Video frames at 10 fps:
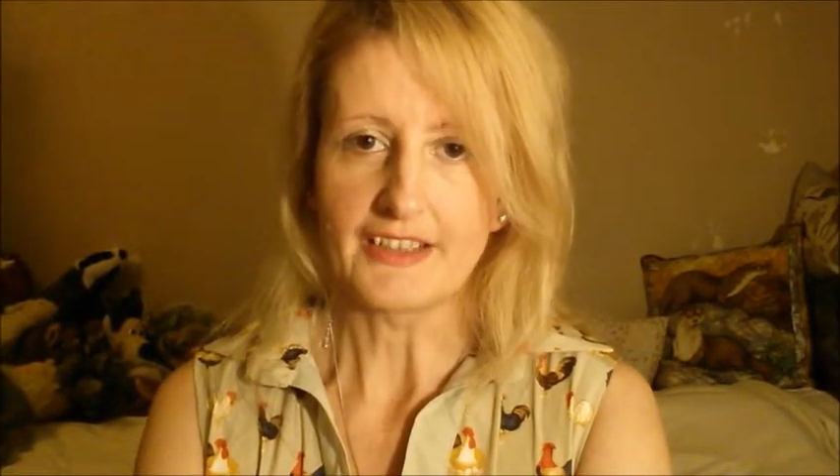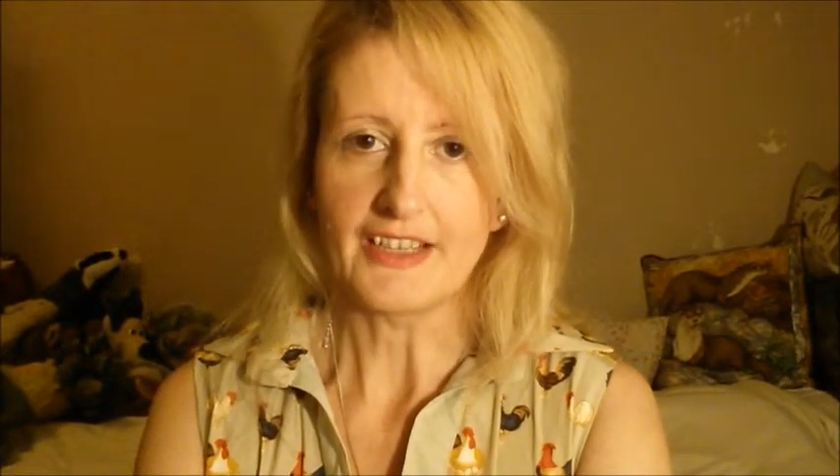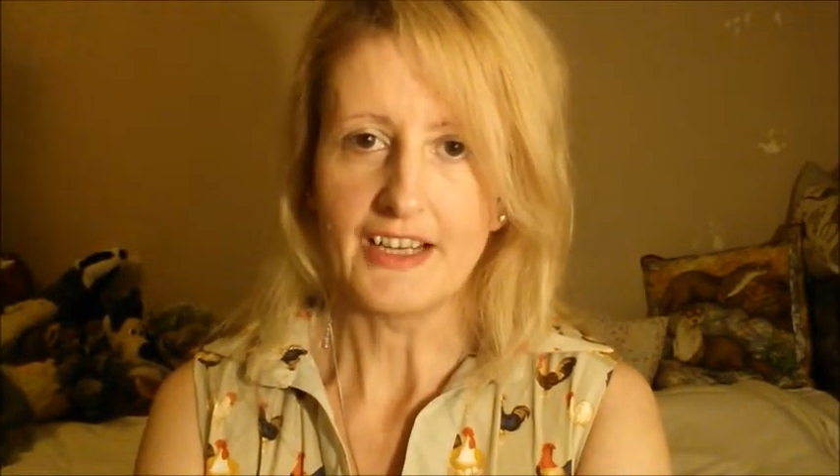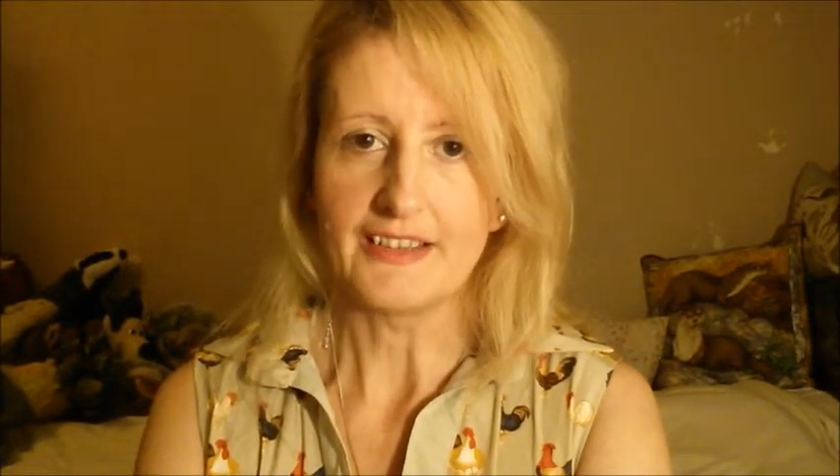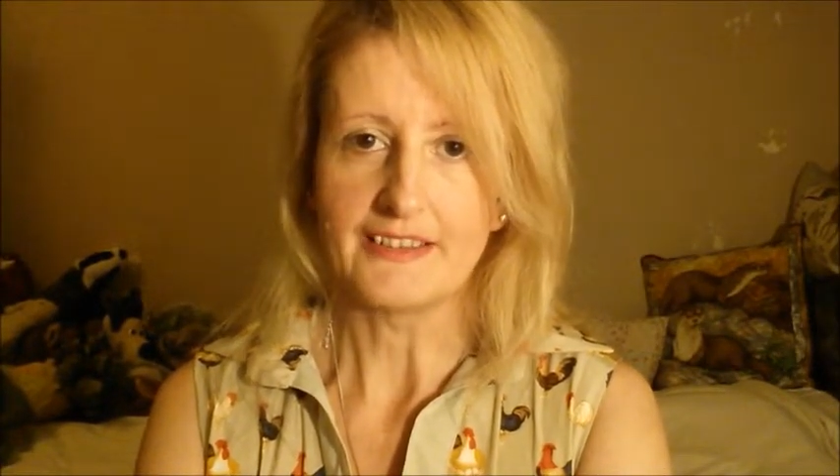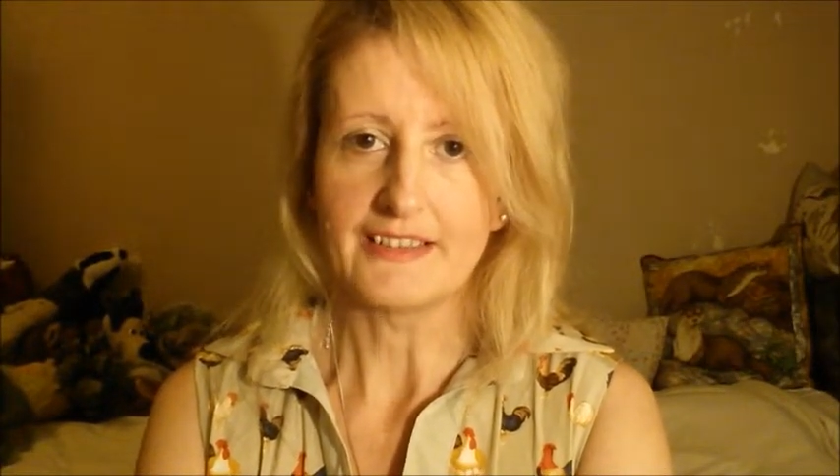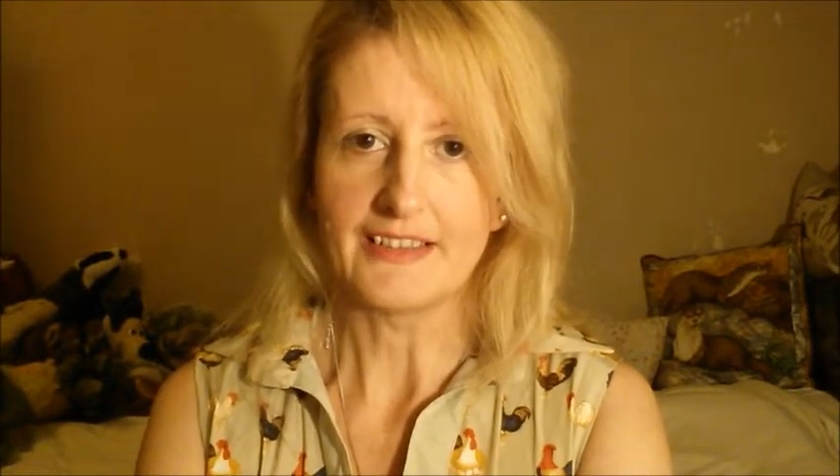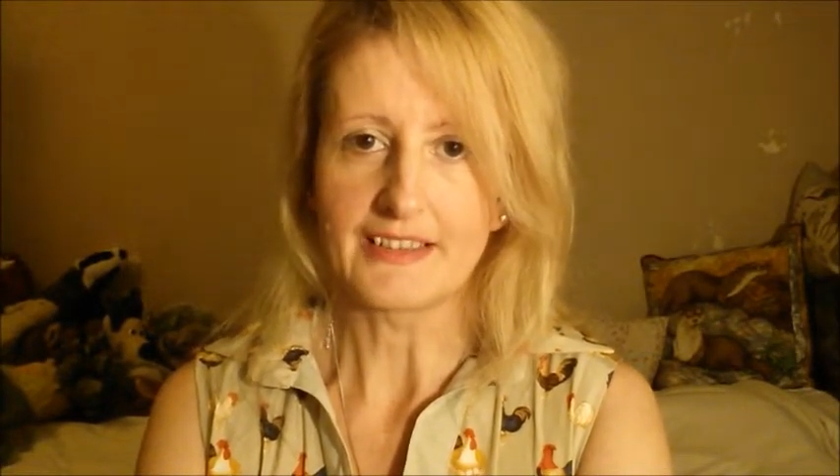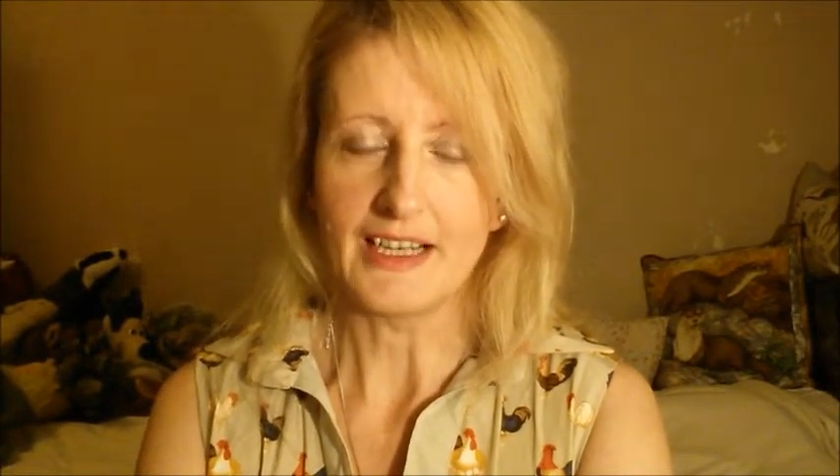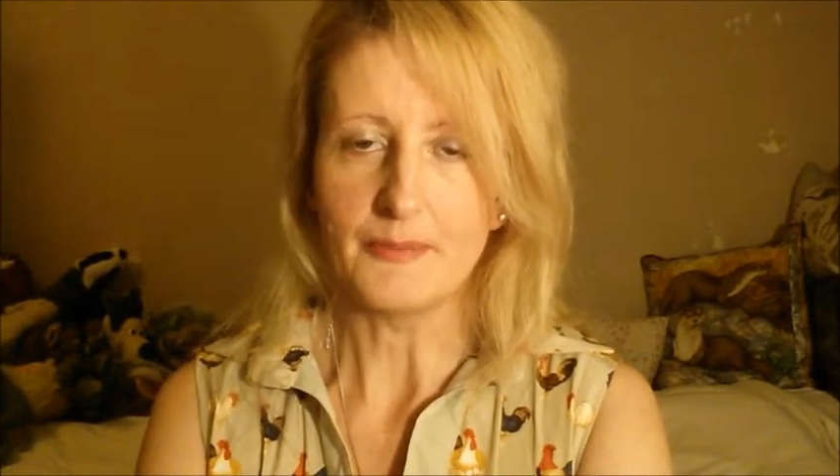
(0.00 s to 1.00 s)

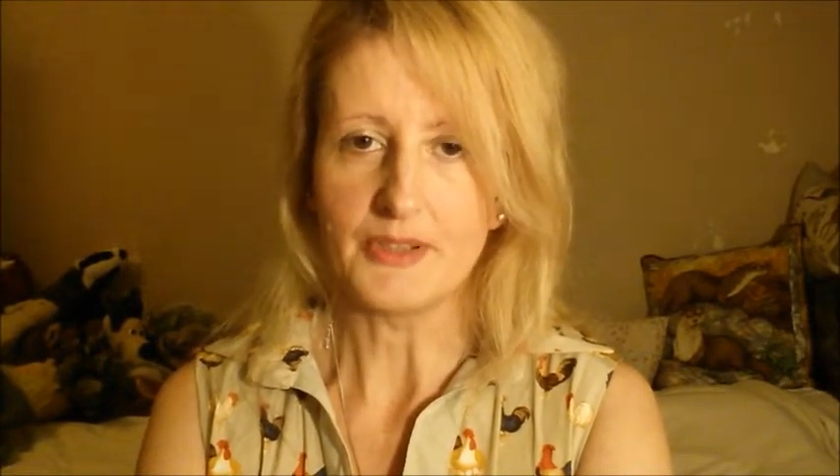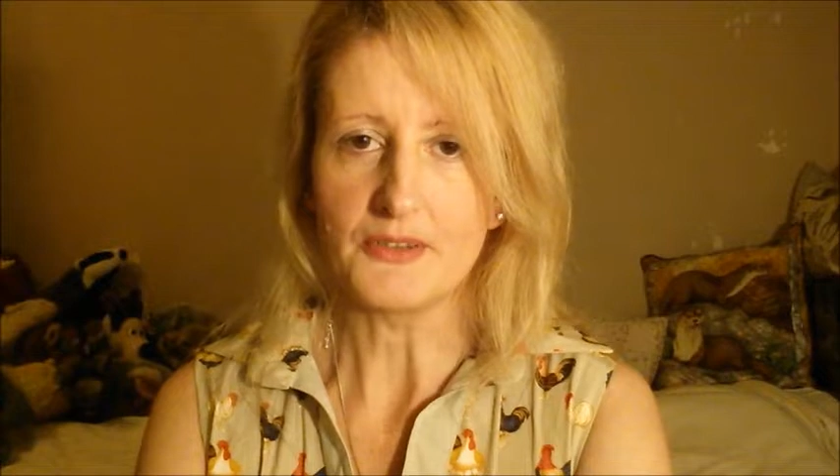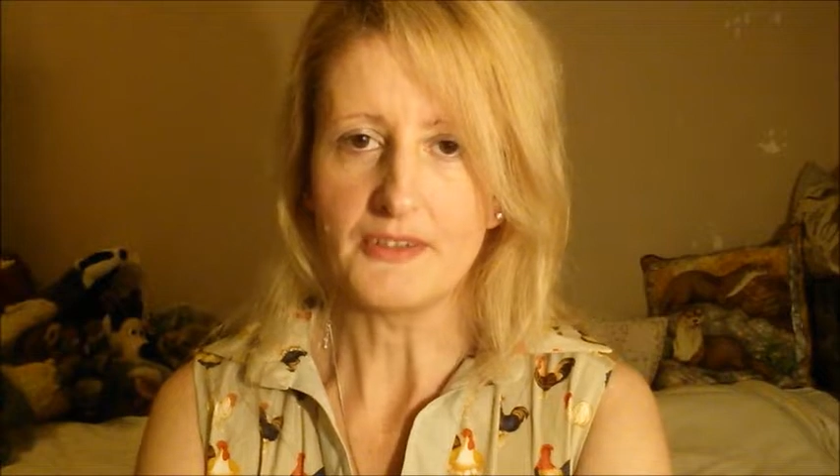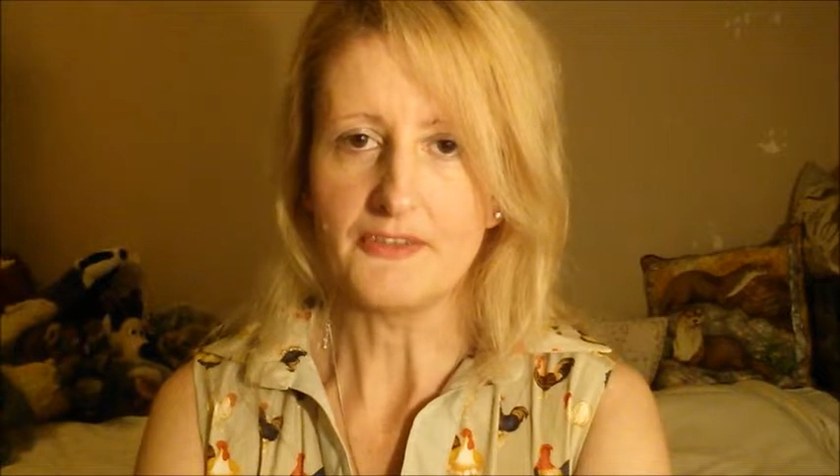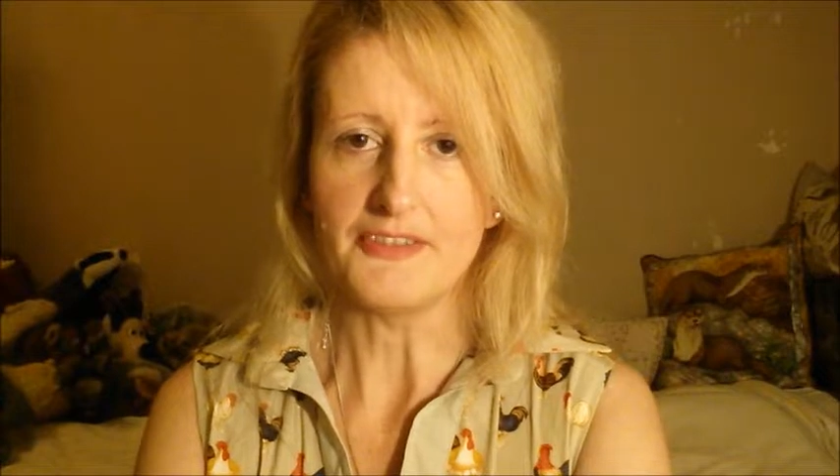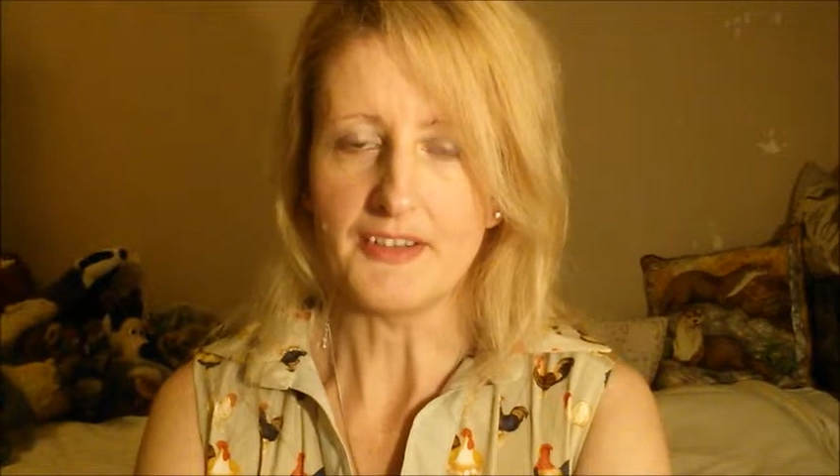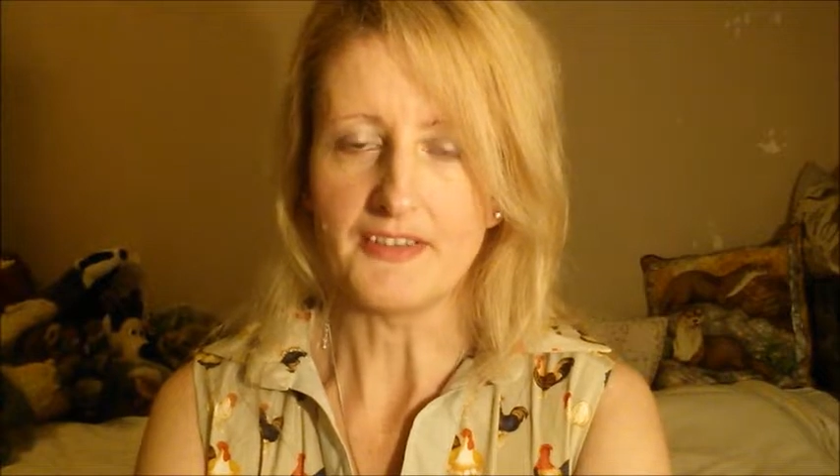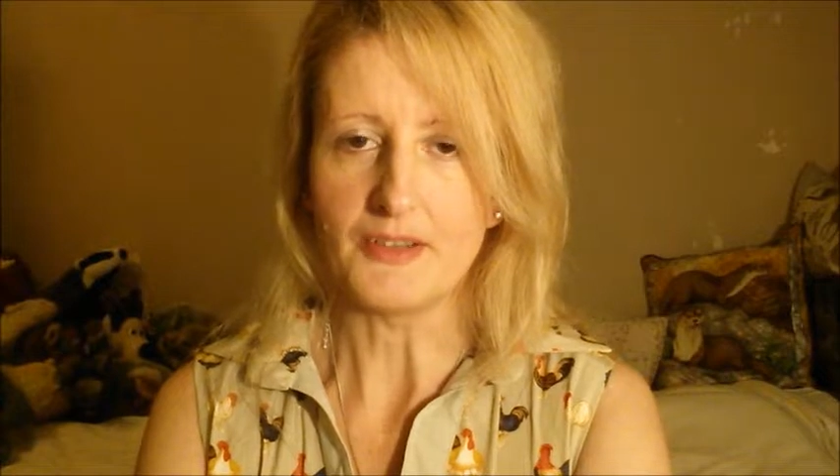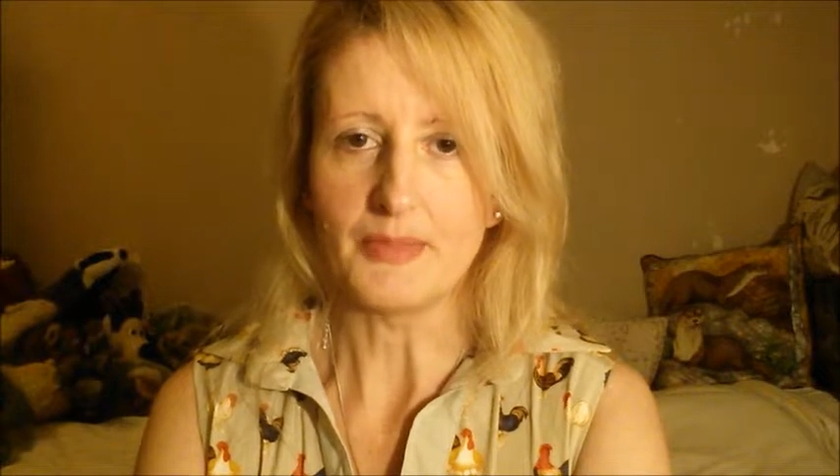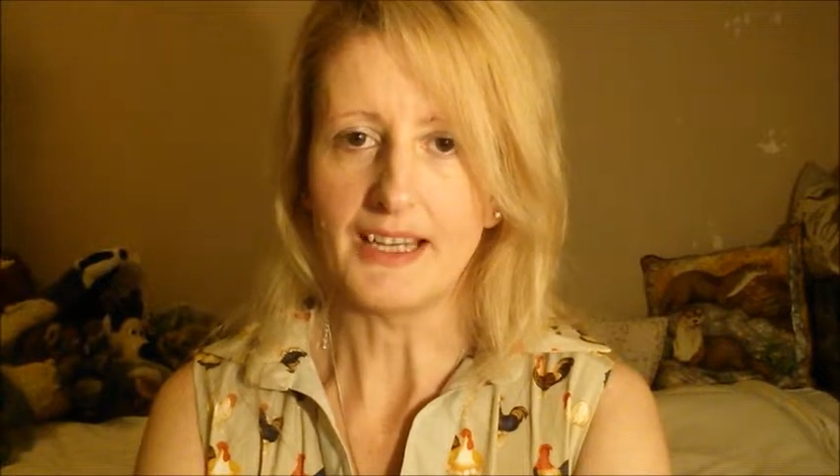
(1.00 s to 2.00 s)
can't be doing
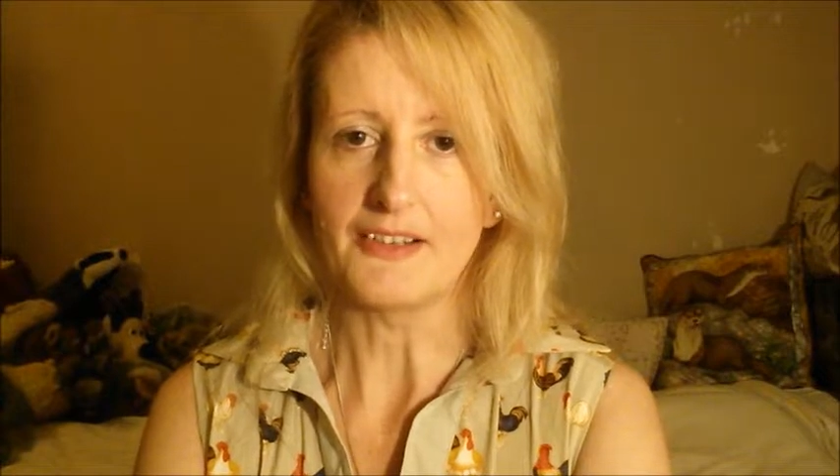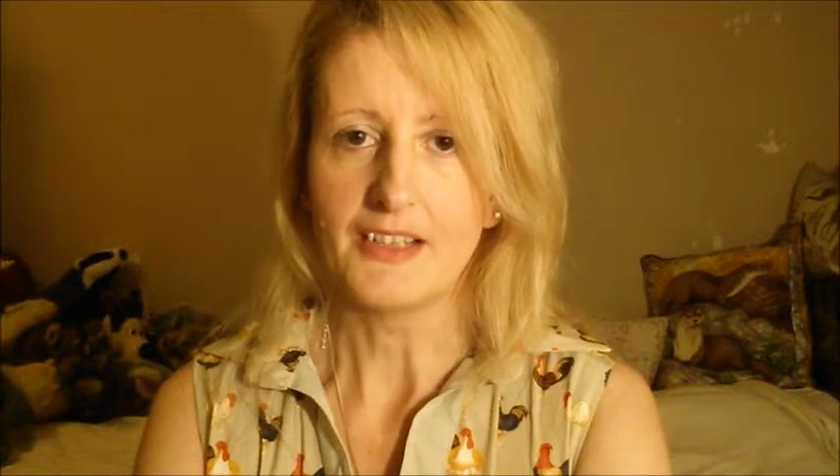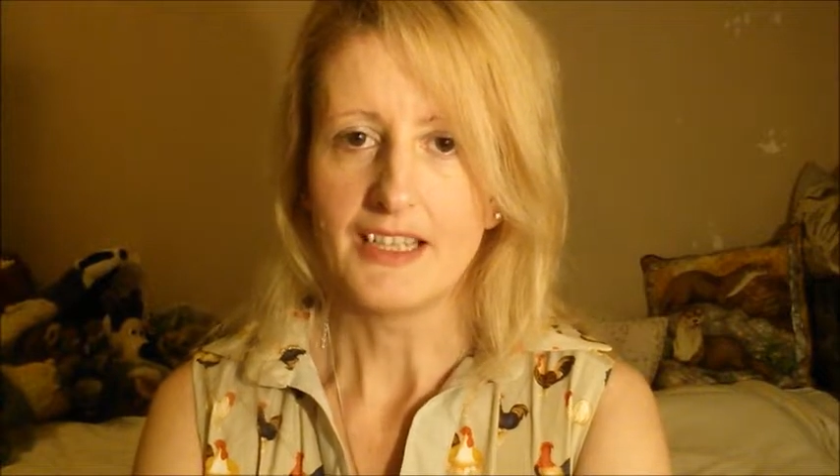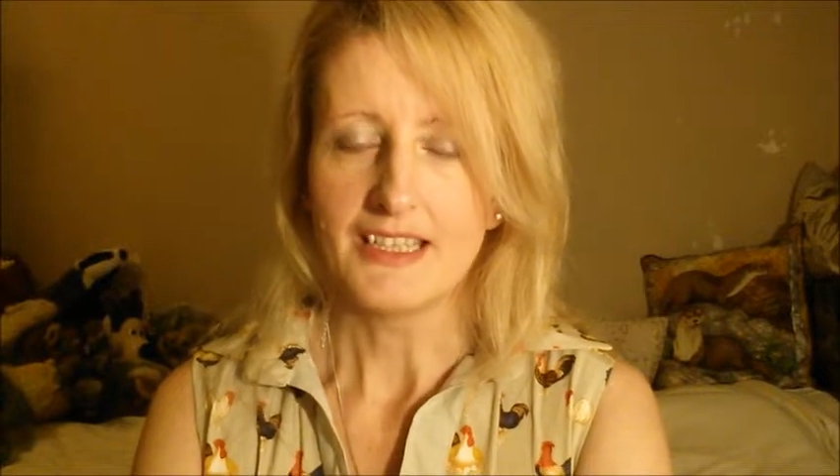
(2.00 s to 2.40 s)
faffing about